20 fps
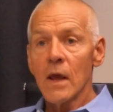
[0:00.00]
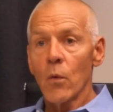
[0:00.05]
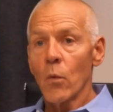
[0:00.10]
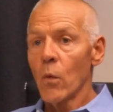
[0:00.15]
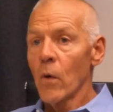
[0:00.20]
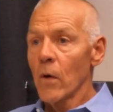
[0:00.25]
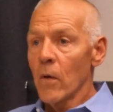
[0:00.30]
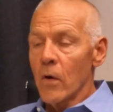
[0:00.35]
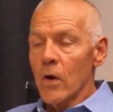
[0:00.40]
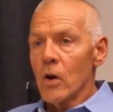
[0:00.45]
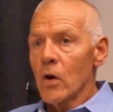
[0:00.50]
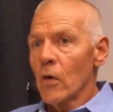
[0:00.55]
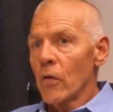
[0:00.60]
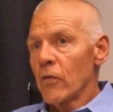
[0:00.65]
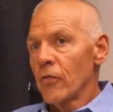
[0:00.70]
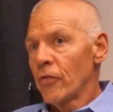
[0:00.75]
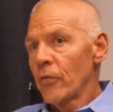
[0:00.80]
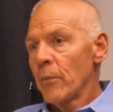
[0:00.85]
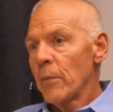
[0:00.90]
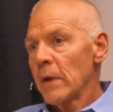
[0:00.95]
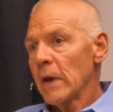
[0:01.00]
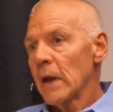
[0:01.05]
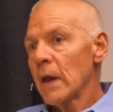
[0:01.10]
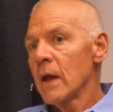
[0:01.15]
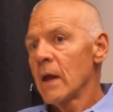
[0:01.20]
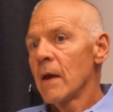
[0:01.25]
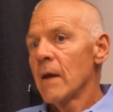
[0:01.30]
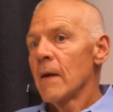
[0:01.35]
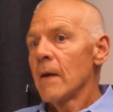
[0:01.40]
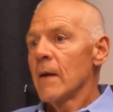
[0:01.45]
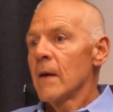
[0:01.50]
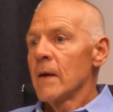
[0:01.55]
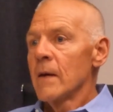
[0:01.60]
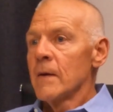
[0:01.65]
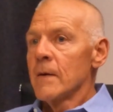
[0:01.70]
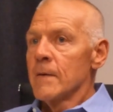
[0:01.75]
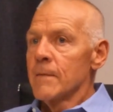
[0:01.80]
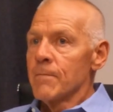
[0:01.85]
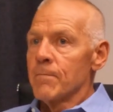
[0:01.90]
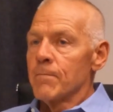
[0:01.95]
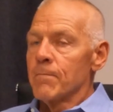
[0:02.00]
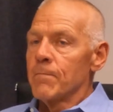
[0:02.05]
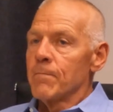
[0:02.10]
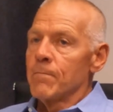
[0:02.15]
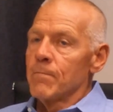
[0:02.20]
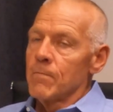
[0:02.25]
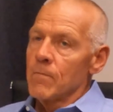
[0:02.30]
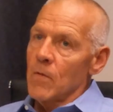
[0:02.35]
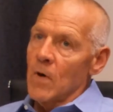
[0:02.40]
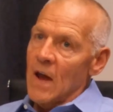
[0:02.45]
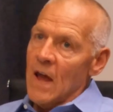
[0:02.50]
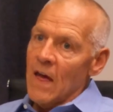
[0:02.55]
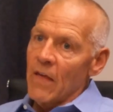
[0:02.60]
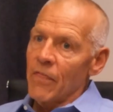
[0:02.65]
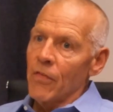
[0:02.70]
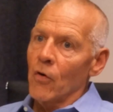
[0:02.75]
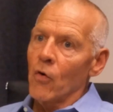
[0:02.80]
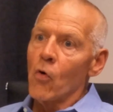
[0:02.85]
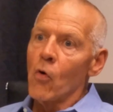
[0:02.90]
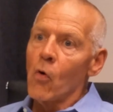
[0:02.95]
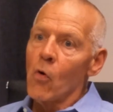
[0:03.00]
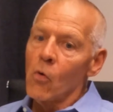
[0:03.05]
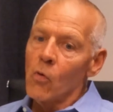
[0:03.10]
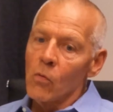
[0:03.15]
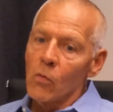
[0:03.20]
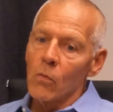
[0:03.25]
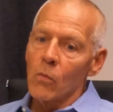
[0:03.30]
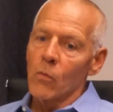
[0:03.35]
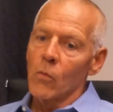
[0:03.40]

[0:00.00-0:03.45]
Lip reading: There's a big ethical